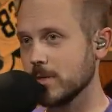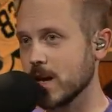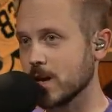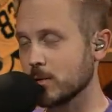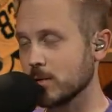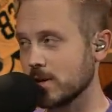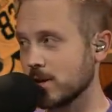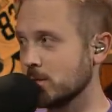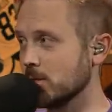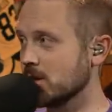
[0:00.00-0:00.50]

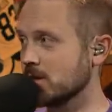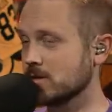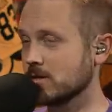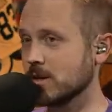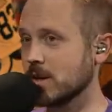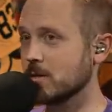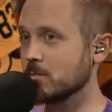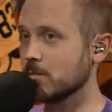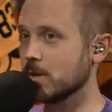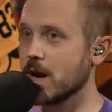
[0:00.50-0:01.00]
Equanimeous
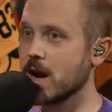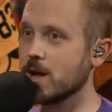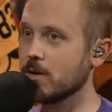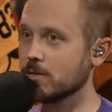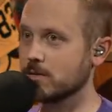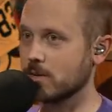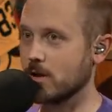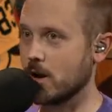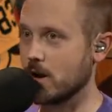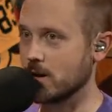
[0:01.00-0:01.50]
St.
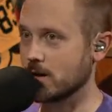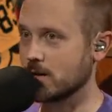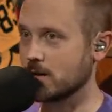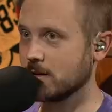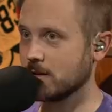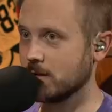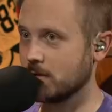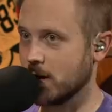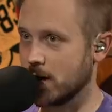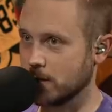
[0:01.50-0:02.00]
Brown talk
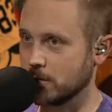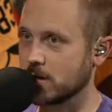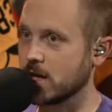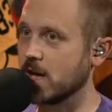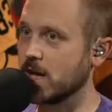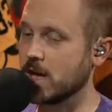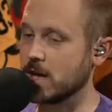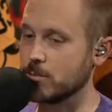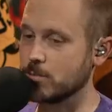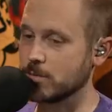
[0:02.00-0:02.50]
around
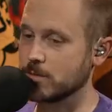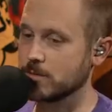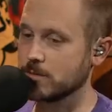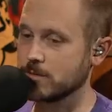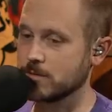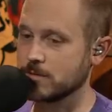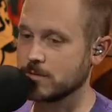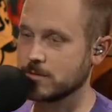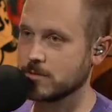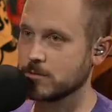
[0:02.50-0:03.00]
camp.
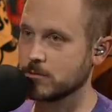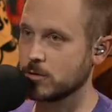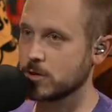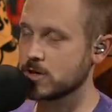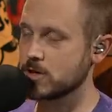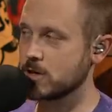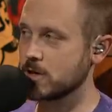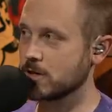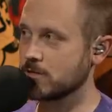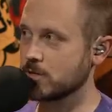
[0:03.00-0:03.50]
Sure.
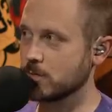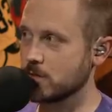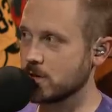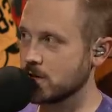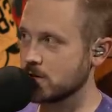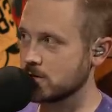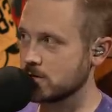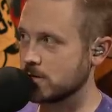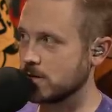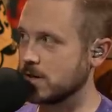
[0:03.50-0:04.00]
Returning from the
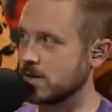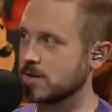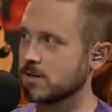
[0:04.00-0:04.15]
injury.